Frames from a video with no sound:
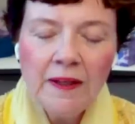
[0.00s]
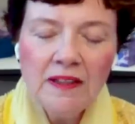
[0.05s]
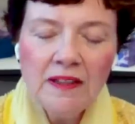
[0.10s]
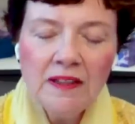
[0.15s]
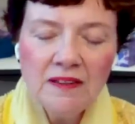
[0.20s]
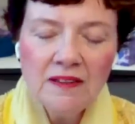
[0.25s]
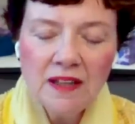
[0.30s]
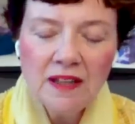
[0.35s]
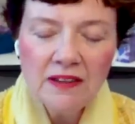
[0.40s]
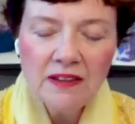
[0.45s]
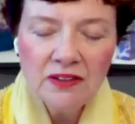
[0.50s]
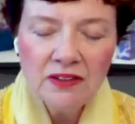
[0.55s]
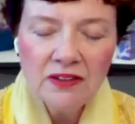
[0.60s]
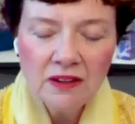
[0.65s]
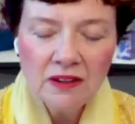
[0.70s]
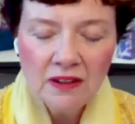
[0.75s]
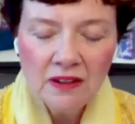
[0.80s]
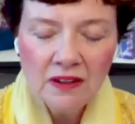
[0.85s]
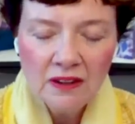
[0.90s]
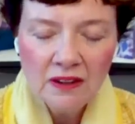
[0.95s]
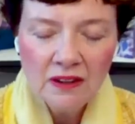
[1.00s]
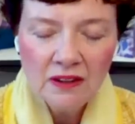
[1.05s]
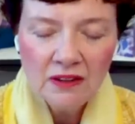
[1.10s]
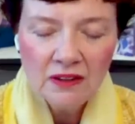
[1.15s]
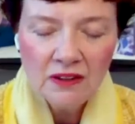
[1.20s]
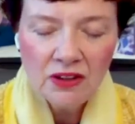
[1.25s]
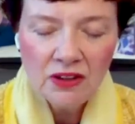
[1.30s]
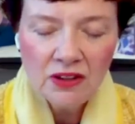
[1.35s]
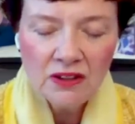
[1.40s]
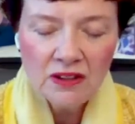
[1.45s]
Look at this
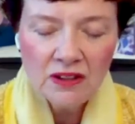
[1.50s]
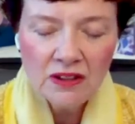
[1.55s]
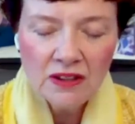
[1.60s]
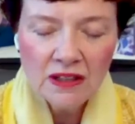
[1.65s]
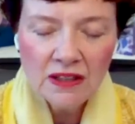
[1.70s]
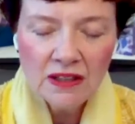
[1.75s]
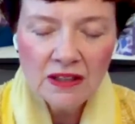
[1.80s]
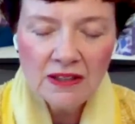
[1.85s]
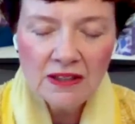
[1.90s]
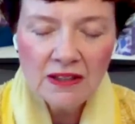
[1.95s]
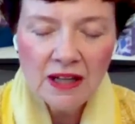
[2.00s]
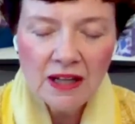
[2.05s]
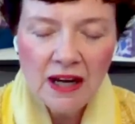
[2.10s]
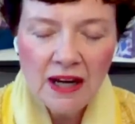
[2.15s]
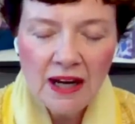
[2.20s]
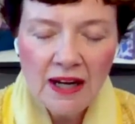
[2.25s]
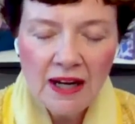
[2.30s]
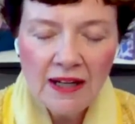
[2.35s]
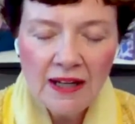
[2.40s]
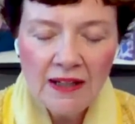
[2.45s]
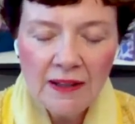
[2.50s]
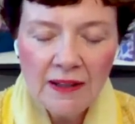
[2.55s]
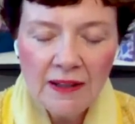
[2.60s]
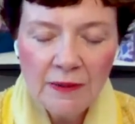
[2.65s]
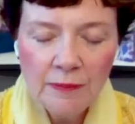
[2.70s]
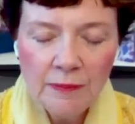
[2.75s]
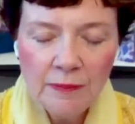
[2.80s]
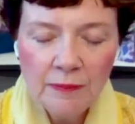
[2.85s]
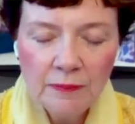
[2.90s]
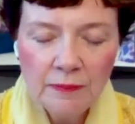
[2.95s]
as just a
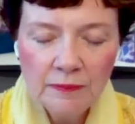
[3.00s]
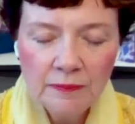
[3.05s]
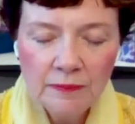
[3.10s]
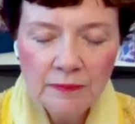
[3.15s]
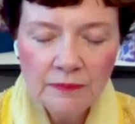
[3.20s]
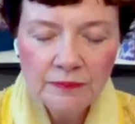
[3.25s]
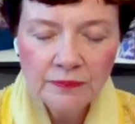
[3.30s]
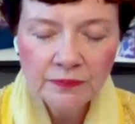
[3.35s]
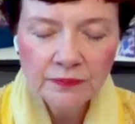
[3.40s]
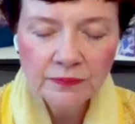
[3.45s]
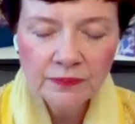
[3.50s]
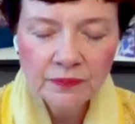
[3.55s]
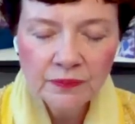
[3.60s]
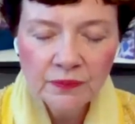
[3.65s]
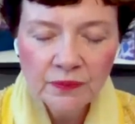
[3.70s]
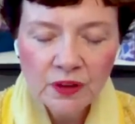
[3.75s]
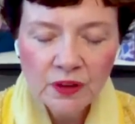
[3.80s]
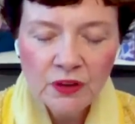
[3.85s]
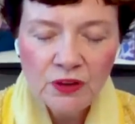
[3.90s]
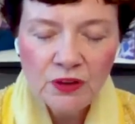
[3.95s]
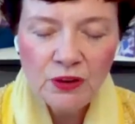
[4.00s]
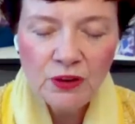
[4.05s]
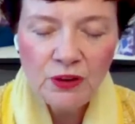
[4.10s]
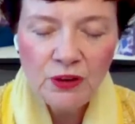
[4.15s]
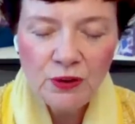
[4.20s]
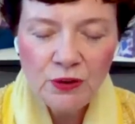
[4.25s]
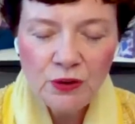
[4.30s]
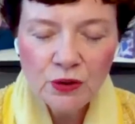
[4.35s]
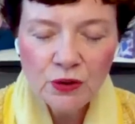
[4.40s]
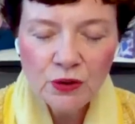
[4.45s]
time to
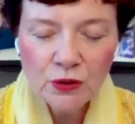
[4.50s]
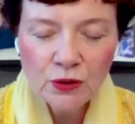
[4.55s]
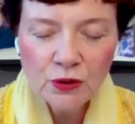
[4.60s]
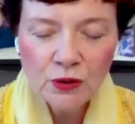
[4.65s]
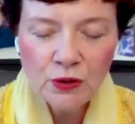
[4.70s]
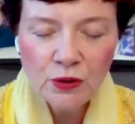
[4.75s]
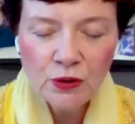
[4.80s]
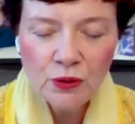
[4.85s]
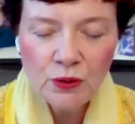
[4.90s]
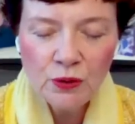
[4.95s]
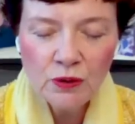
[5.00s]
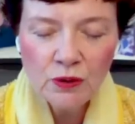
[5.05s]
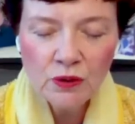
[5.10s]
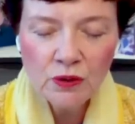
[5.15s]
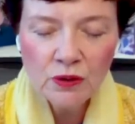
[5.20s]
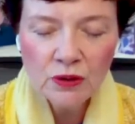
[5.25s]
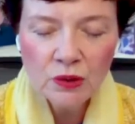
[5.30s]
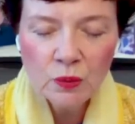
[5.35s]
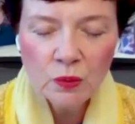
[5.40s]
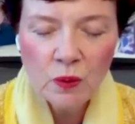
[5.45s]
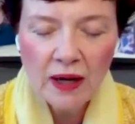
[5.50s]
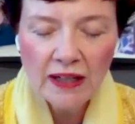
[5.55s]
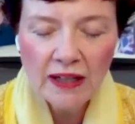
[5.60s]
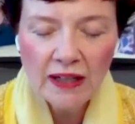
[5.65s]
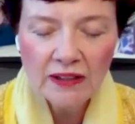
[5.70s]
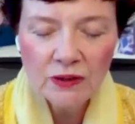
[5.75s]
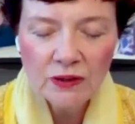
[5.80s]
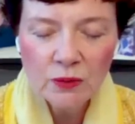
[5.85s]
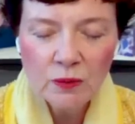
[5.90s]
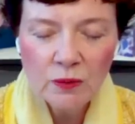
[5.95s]
use your tools,
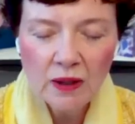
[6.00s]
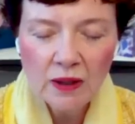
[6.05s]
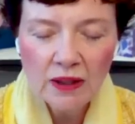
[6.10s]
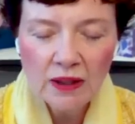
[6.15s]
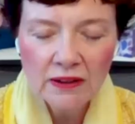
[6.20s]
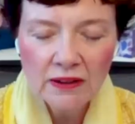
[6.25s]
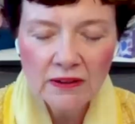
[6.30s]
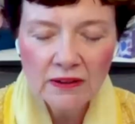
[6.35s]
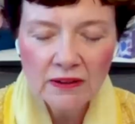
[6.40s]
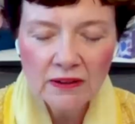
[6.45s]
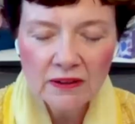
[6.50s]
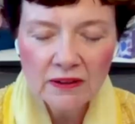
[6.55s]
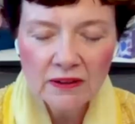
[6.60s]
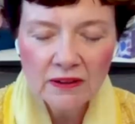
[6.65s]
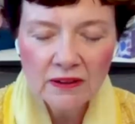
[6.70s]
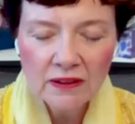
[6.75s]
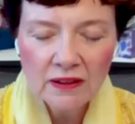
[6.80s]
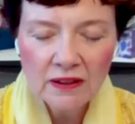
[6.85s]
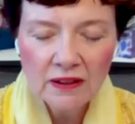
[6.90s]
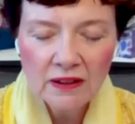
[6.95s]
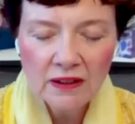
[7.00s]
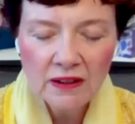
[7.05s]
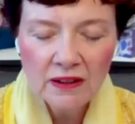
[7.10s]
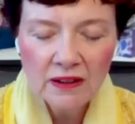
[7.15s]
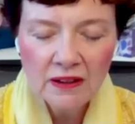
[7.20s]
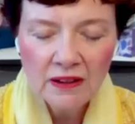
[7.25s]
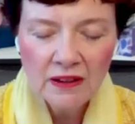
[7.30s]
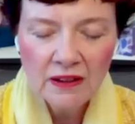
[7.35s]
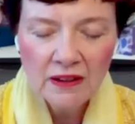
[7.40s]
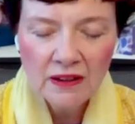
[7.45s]
wise ones.
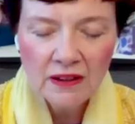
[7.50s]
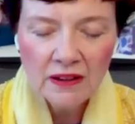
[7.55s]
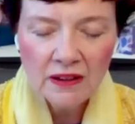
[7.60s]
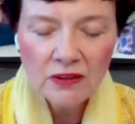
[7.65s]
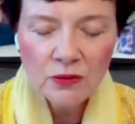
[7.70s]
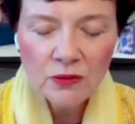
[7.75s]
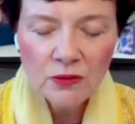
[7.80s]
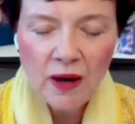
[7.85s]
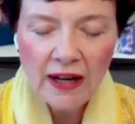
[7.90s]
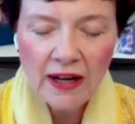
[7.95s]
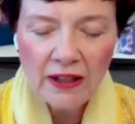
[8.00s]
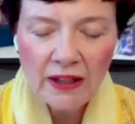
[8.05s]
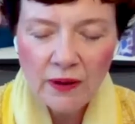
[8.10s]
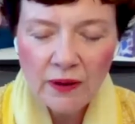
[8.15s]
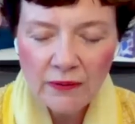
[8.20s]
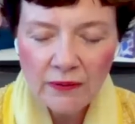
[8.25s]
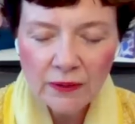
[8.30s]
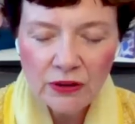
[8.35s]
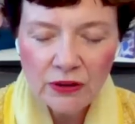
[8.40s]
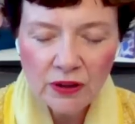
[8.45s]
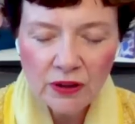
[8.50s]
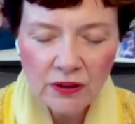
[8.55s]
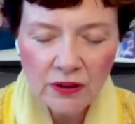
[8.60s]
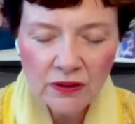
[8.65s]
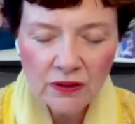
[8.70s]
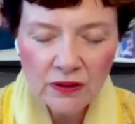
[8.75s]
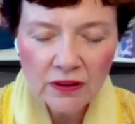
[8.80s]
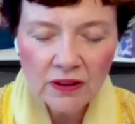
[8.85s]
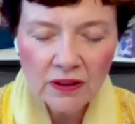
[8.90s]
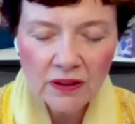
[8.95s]
It is why you have
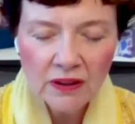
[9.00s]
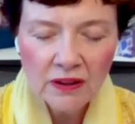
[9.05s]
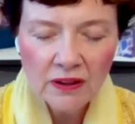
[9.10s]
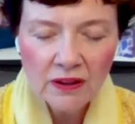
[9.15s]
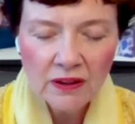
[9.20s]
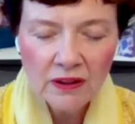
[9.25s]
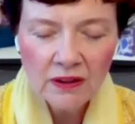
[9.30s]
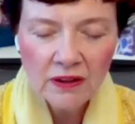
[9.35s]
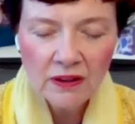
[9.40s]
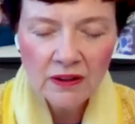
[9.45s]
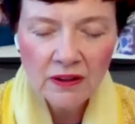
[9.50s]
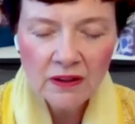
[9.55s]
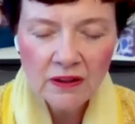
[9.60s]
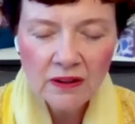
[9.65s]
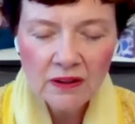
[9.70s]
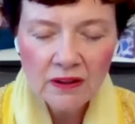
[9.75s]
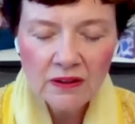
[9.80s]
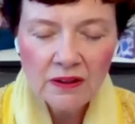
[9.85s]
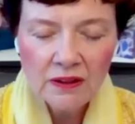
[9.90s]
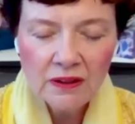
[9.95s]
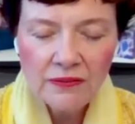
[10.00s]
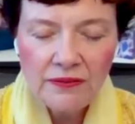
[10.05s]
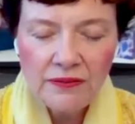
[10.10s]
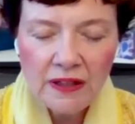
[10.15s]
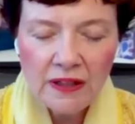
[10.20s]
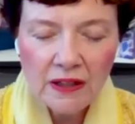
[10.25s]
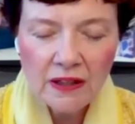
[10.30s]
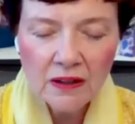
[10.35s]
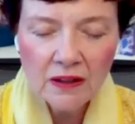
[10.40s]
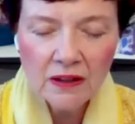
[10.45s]
returned
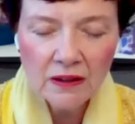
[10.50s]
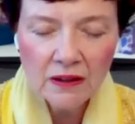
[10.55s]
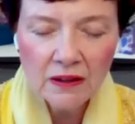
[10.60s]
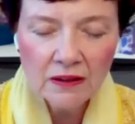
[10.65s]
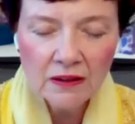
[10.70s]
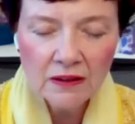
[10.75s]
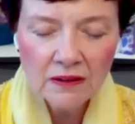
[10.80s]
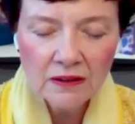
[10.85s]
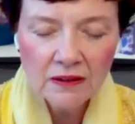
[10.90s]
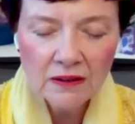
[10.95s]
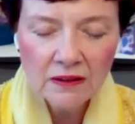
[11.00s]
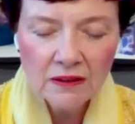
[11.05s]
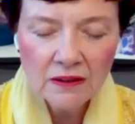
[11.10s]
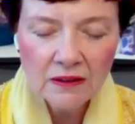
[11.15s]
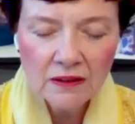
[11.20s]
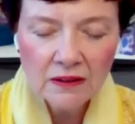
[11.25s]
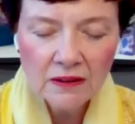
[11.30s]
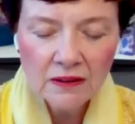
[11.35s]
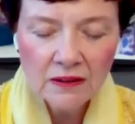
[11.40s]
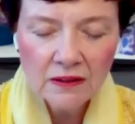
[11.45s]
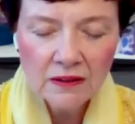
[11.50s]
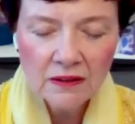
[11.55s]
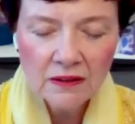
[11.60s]
to feel,